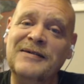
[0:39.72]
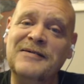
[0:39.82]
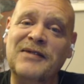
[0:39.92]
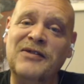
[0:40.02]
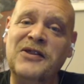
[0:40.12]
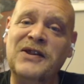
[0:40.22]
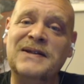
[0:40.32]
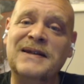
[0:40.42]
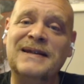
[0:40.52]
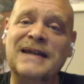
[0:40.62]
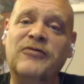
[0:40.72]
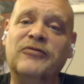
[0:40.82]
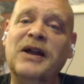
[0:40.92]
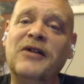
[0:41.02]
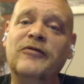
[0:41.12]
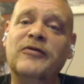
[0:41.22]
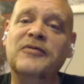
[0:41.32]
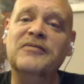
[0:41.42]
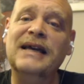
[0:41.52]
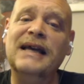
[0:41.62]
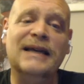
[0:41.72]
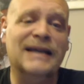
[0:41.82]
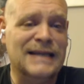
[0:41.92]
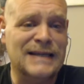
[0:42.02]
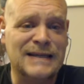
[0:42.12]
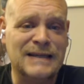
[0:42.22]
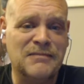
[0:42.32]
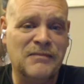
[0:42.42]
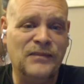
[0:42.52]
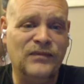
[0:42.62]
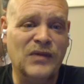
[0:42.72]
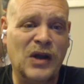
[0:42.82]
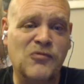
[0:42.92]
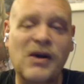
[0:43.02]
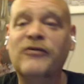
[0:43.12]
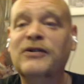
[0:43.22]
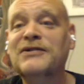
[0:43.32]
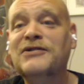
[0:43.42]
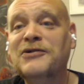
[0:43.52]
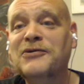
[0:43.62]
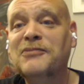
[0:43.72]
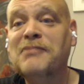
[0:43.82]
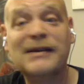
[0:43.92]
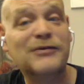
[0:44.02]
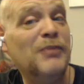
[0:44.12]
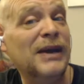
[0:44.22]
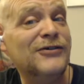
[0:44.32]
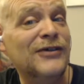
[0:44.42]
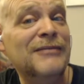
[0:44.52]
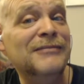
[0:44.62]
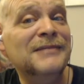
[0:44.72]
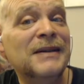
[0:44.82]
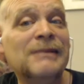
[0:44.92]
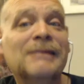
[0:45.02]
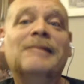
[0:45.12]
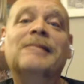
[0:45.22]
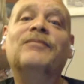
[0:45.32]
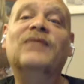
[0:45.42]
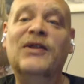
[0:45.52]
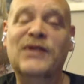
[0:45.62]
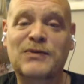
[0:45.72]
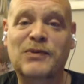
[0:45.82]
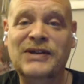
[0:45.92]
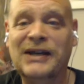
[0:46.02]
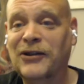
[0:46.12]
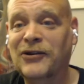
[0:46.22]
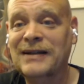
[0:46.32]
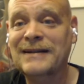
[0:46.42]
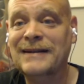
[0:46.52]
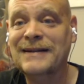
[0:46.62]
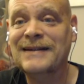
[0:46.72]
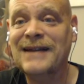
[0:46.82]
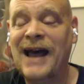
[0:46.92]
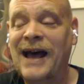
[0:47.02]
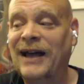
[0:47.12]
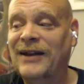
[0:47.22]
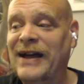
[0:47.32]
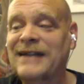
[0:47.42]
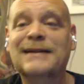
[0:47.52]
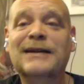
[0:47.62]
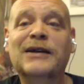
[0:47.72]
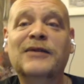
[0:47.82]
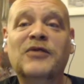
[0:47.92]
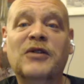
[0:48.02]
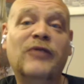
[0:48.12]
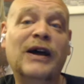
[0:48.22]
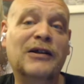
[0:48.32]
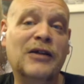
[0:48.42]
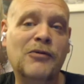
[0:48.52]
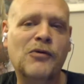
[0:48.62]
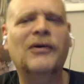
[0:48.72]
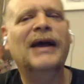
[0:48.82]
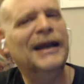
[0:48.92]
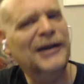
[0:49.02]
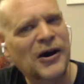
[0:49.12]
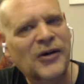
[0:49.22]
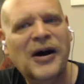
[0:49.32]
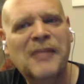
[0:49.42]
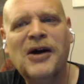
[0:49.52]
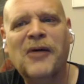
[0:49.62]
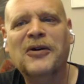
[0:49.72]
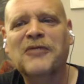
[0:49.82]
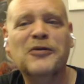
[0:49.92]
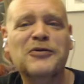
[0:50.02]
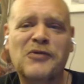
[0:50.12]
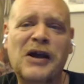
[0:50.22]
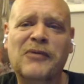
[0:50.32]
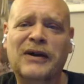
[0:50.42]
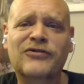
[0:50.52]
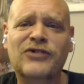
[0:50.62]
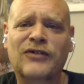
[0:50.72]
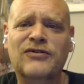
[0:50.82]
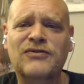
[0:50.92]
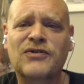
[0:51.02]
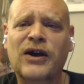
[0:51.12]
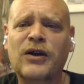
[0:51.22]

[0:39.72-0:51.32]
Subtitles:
This self-love is a reference to masturbation in this particular instance, and that's the Fight Club quote. And no, I'm not one of those right wing chuds who's like,